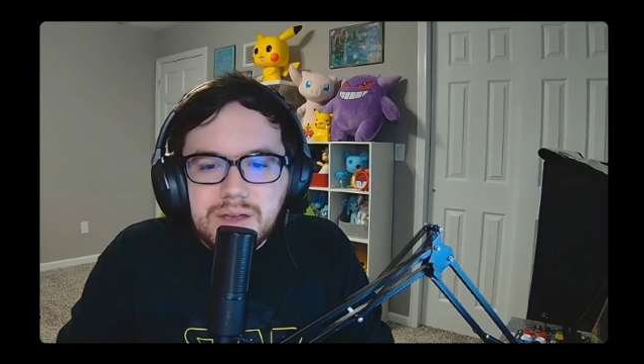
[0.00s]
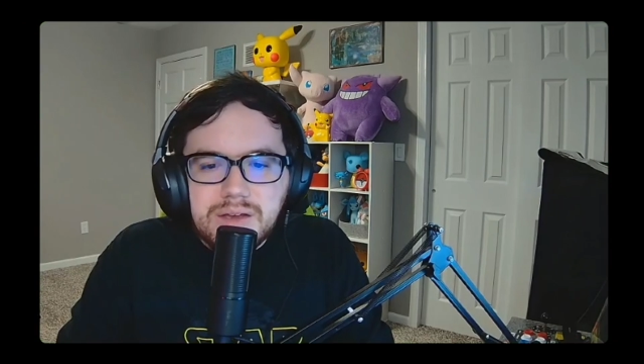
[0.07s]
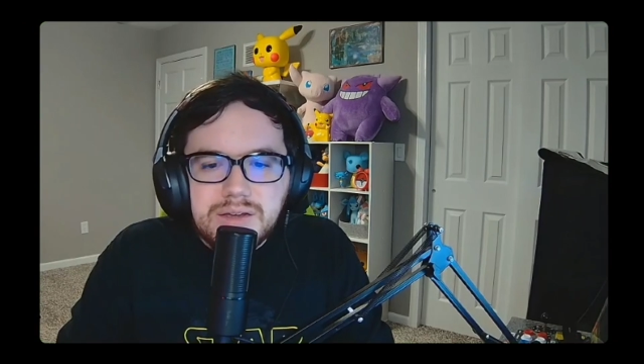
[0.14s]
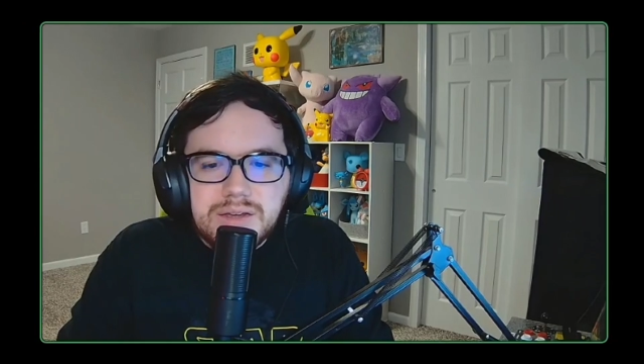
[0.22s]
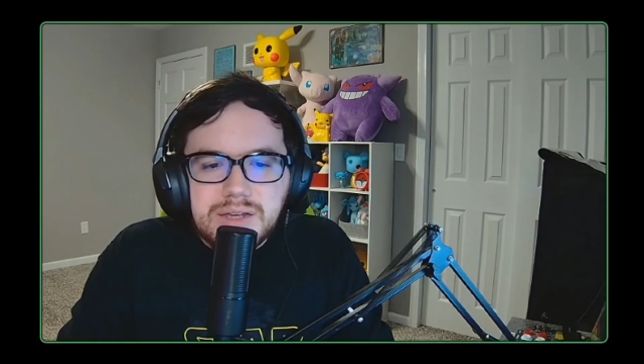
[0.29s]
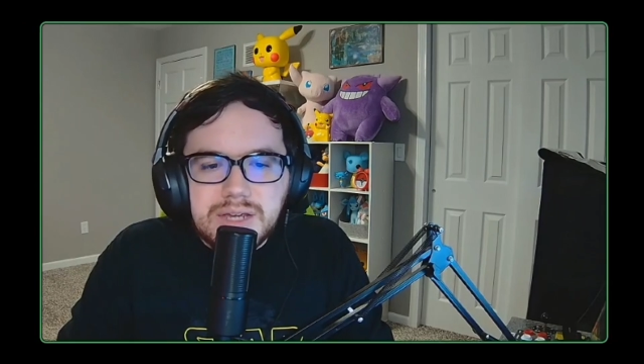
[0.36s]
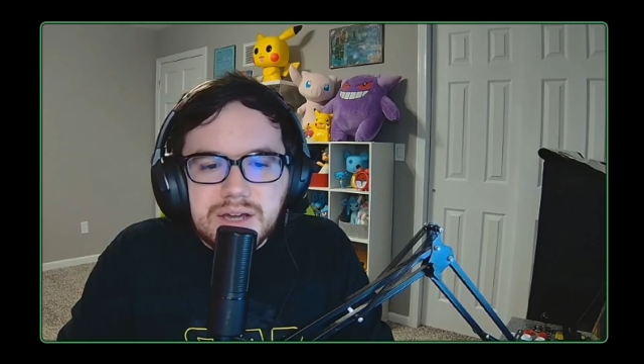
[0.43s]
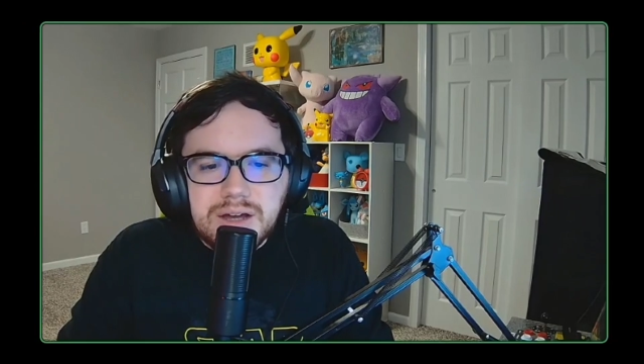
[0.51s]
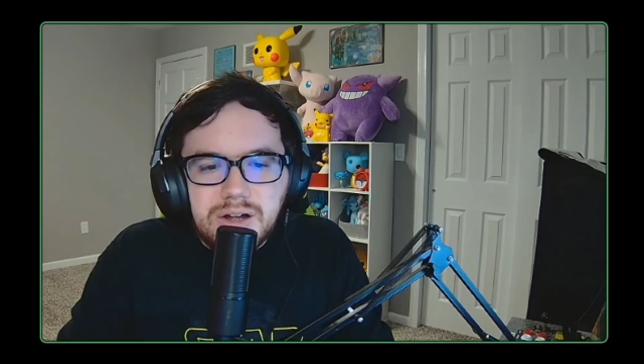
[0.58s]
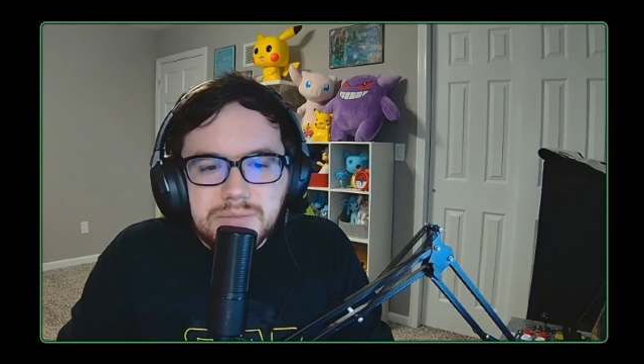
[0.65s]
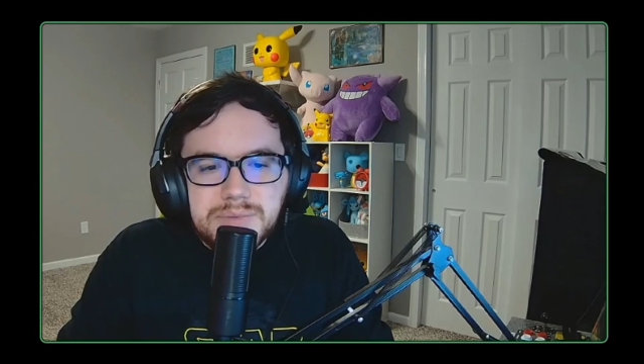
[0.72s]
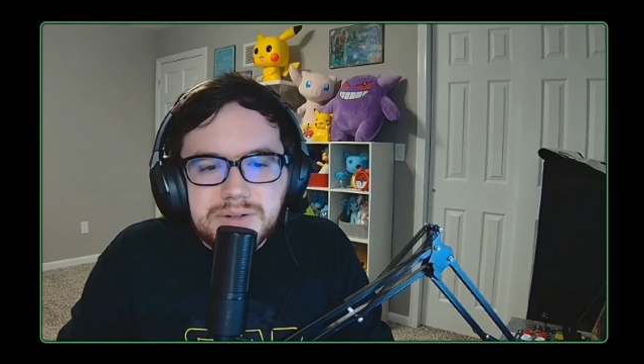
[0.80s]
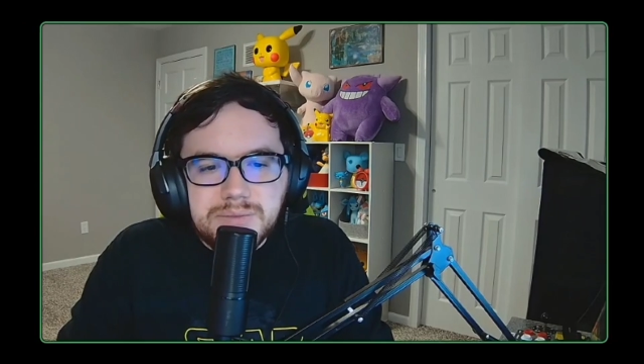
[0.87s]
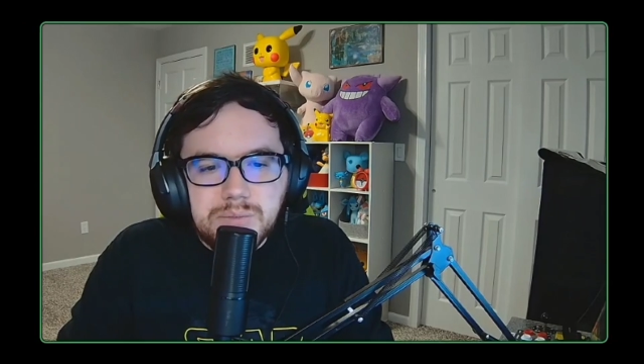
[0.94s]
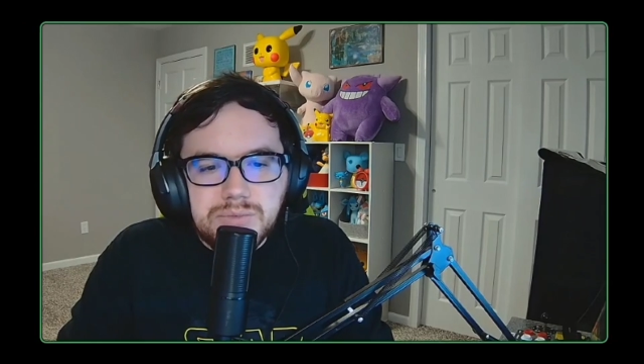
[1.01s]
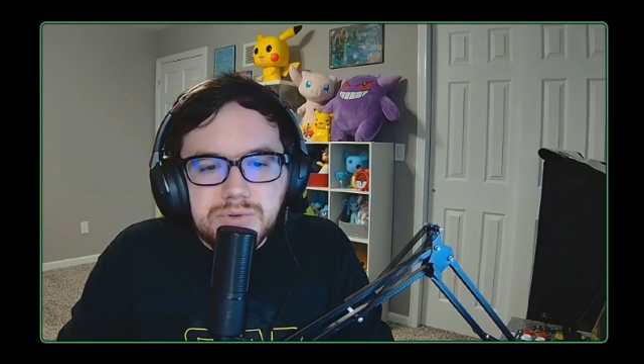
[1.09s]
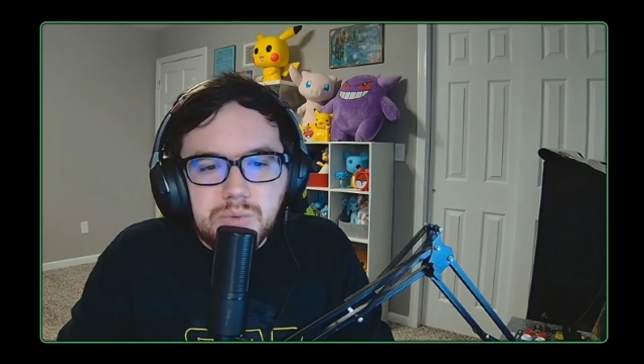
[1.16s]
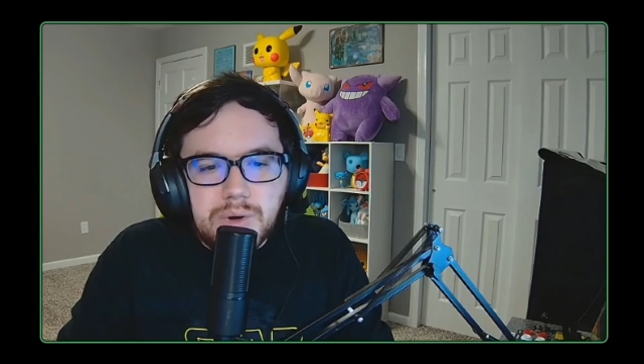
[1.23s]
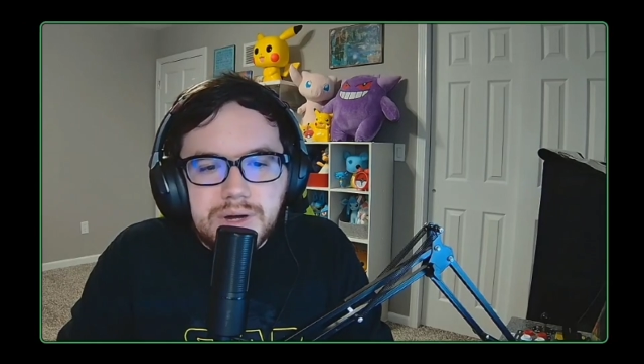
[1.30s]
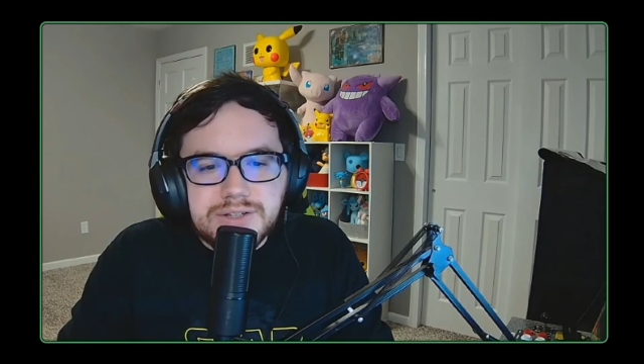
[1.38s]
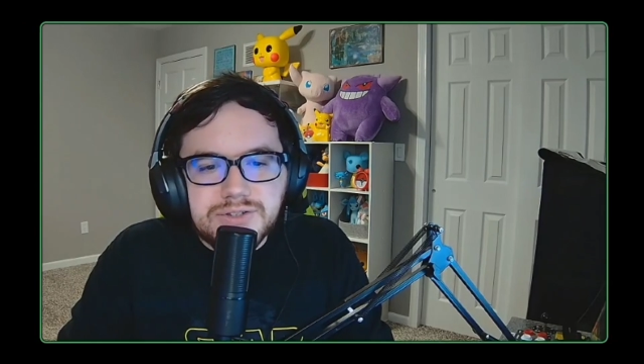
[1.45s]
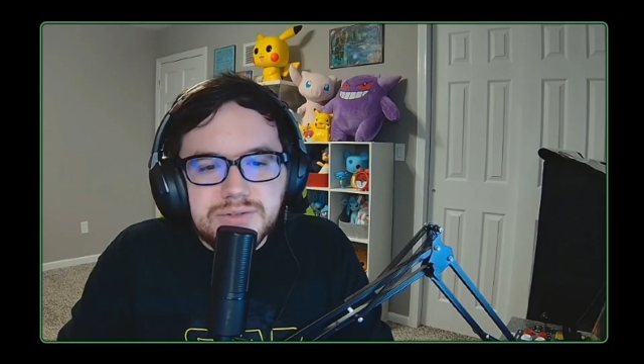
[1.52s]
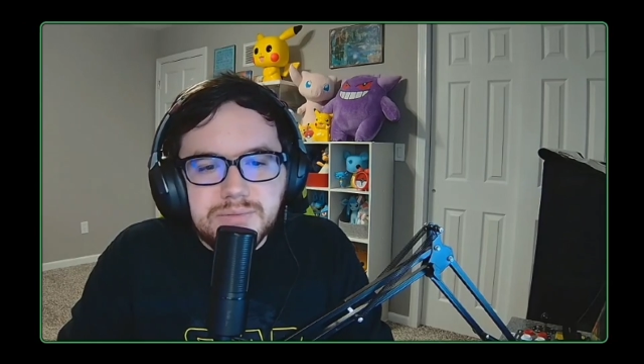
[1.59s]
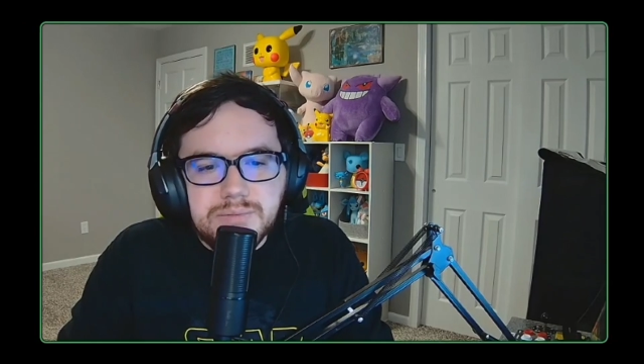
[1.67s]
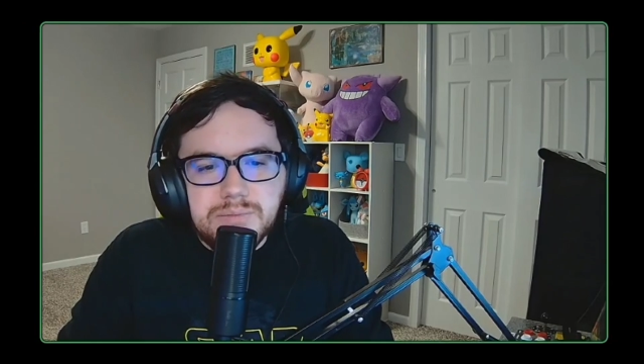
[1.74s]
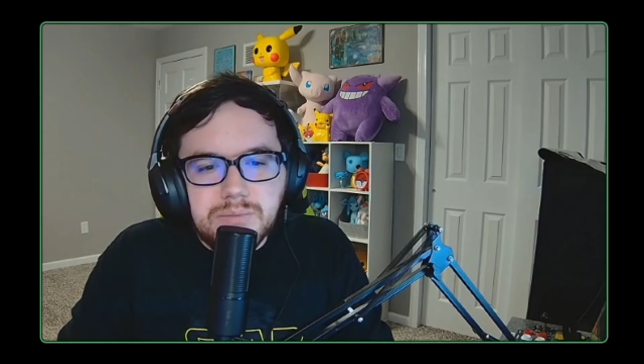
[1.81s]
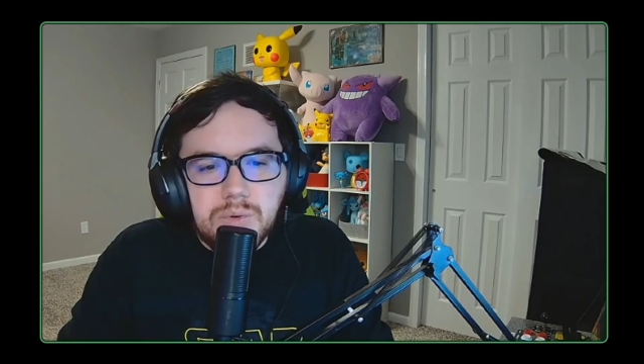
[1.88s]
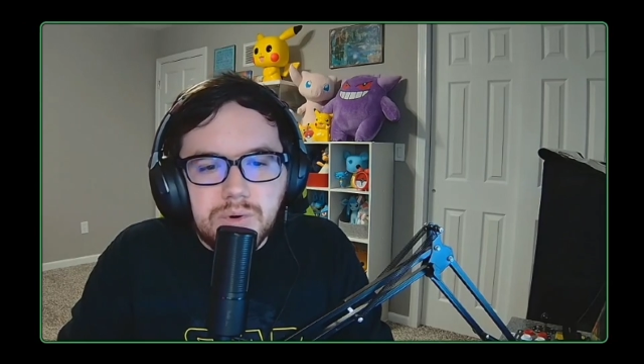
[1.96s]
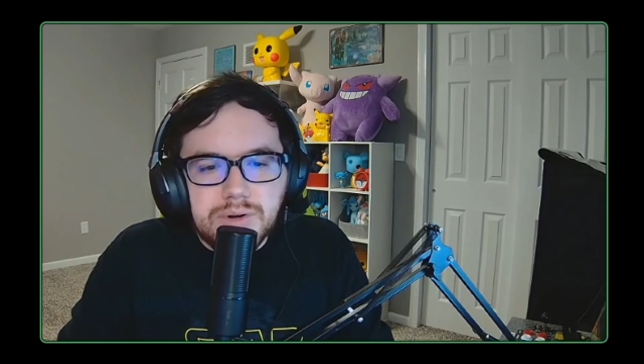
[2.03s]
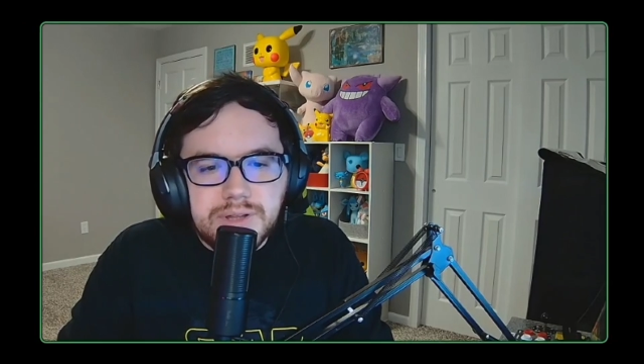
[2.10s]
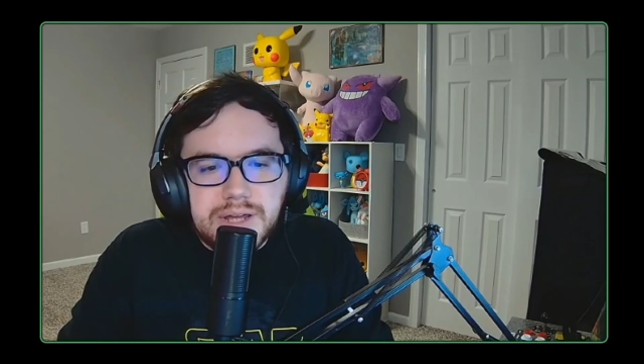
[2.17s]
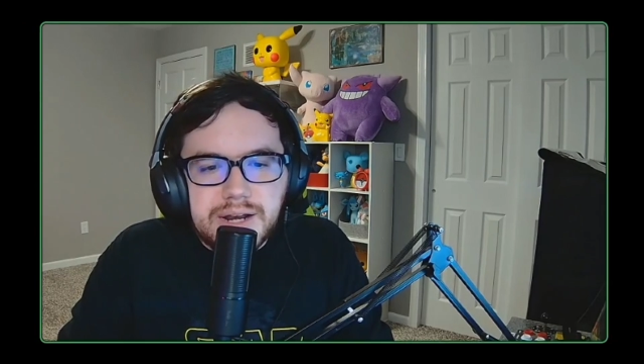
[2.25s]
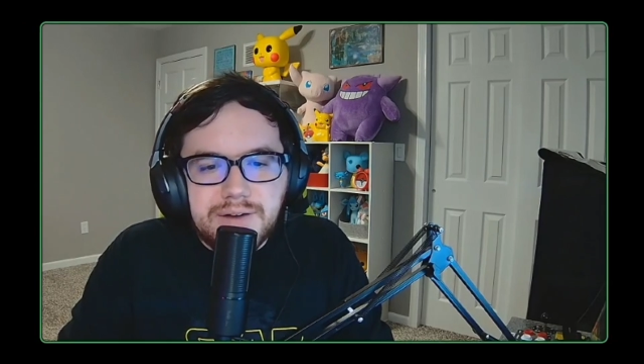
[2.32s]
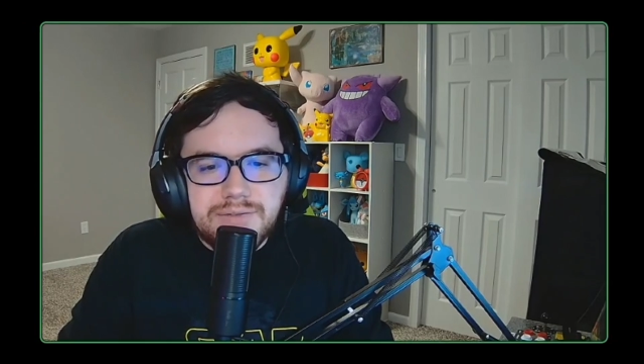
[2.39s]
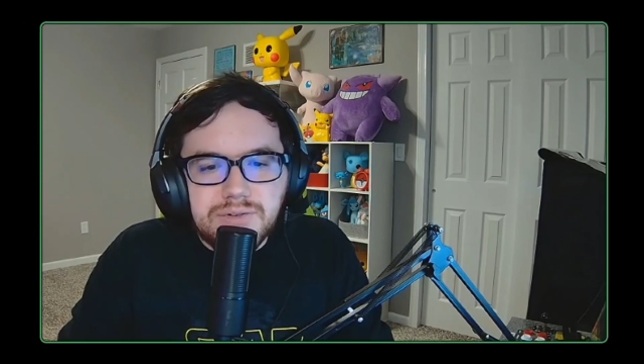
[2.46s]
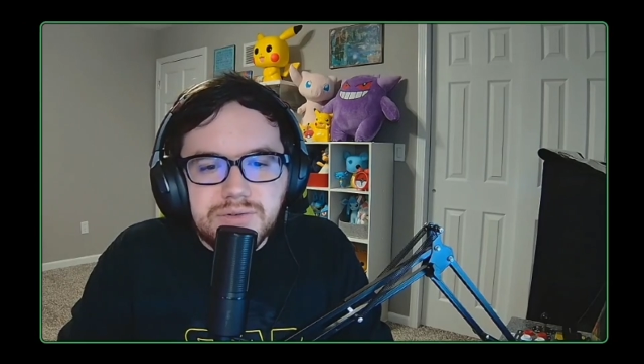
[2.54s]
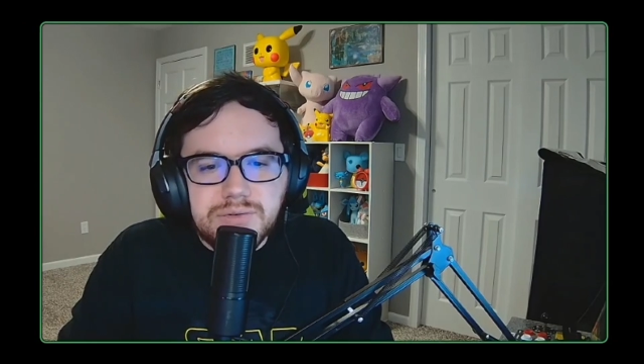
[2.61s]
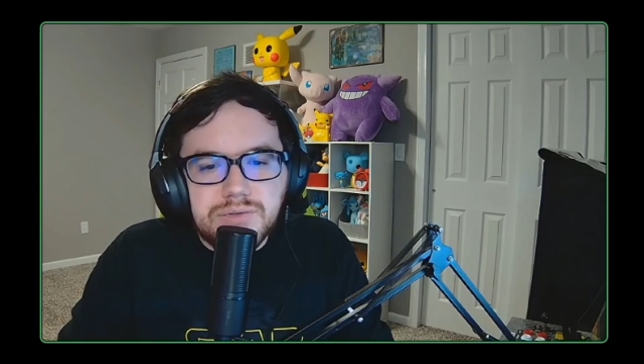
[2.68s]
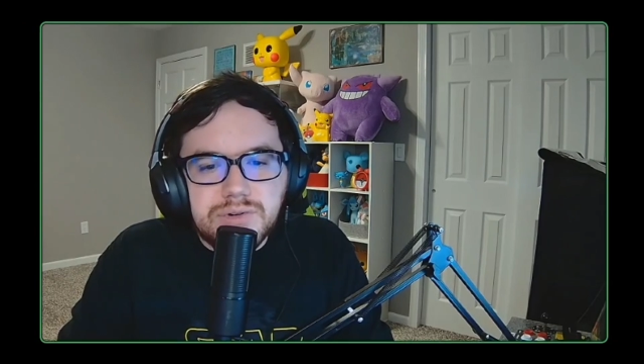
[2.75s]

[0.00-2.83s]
He called me twice more that afternoon